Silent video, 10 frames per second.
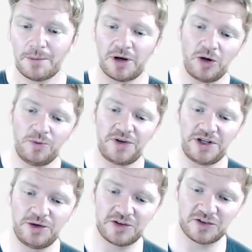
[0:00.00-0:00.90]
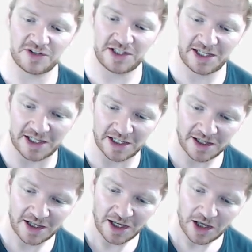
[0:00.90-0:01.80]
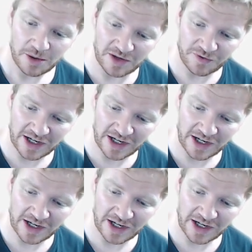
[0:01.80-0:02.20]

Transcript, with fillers: But hopefully you can see here, if